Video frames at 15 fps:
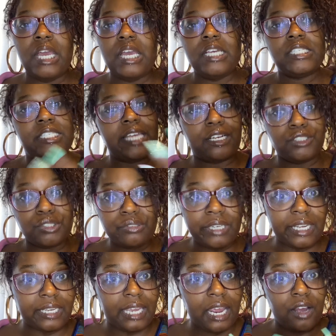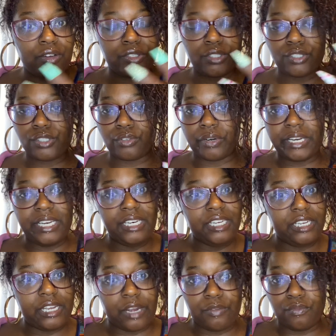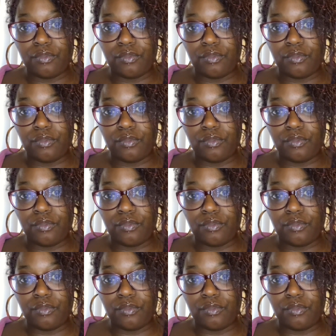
sexual encounters or any